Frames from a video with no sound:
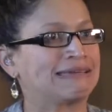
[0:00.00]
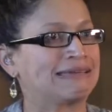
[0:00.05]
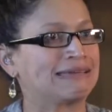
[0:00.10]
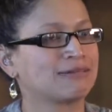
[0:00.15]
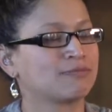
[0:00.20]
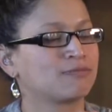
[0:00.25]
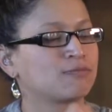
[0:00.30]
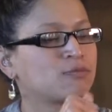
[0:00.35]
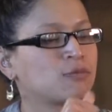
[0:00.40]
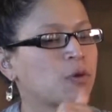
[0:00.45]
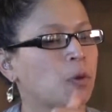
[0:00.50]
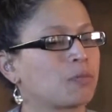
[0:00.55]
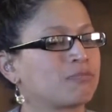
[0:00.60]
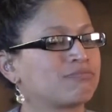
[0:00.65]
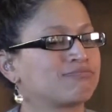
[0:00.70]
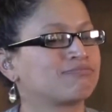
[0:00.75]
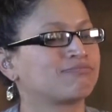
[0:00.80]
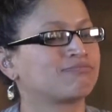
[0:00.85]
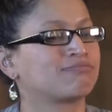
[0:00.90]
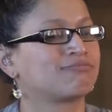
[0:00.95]
So within
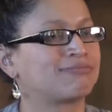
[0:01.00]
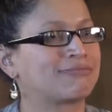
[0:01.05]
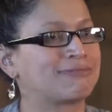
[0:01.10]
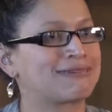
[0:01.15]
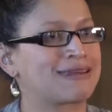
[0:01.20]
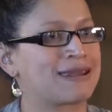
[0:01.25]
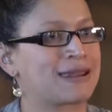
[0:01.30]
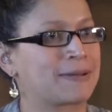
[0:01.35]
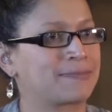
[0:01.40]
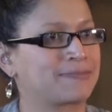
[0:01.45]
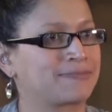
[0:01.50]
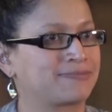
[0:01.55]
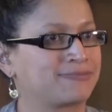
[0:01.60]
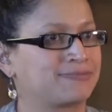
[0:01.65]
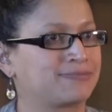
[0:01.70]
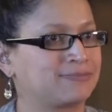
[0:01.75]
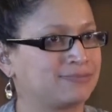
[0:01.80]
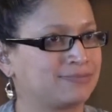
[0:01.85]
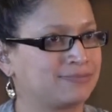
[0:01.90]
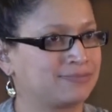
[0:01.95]
our SART team,
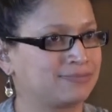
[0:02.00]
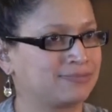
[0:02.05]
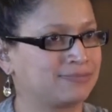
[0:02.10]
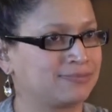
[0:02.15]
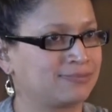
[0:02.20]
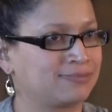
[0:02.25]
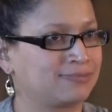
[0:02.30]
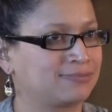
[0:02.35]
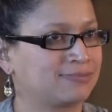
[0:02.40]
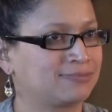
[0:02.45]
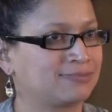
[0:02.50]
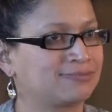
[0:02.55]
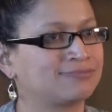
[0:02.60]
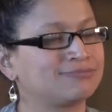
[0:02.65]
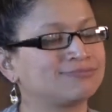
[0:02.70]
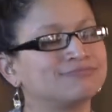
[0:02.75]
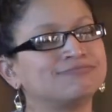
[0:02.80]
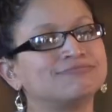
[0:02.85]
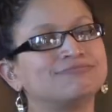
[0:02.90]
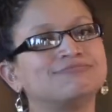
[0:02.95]
we do not
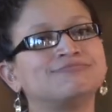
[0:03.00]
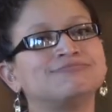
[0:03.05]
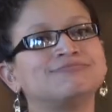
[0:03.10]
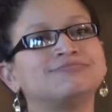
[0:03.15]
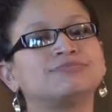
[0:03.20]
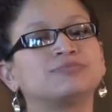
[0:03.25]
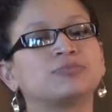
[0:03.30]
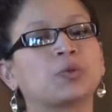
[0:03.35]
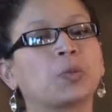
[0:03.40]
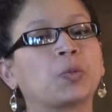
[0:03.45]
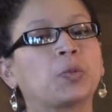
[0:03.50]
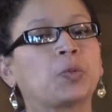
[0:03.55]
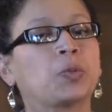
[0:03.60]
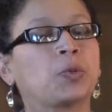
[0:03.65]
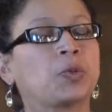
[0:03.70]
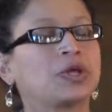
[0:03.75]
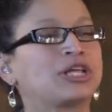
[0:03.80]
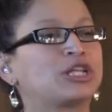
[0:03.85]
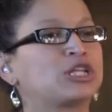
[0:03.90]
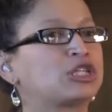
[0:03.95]
use
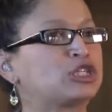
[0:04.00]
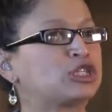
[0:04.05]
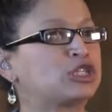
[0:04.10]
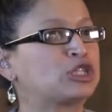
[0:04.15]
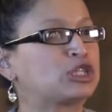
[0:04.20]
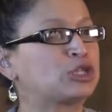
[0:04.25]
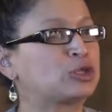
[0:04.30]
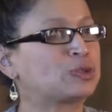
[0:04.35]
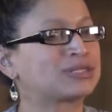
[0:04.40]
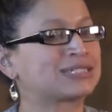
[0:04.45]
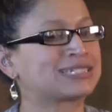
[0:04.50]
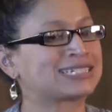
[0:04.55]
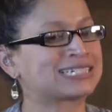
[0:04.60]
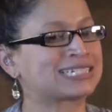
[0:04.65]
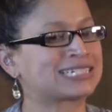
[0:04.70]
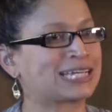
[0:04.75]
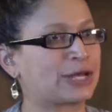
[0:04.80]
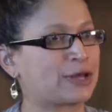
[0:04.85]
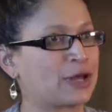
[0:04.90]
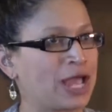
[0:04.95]
names of
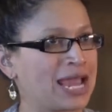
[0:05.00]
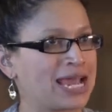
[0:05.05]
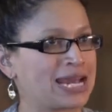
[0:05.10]
individuals.